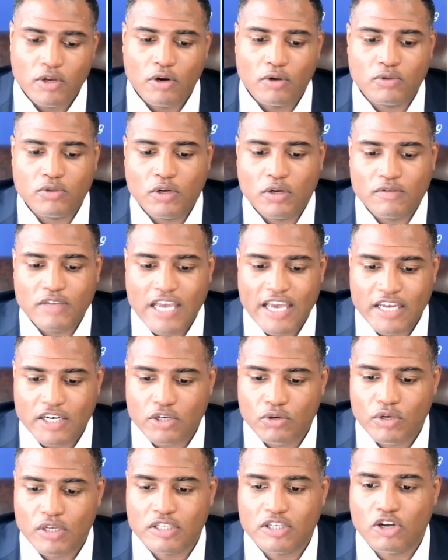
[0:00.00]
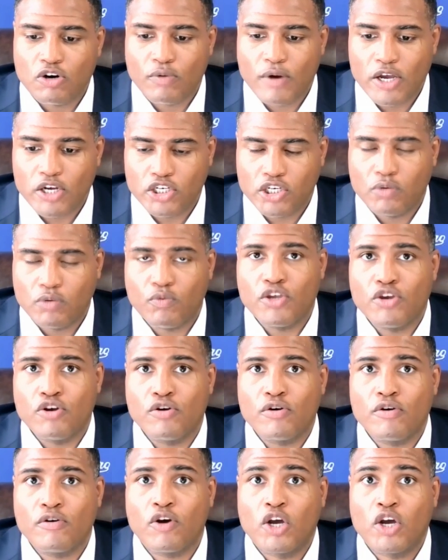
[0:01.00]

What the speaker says: sort of take into consideration when you're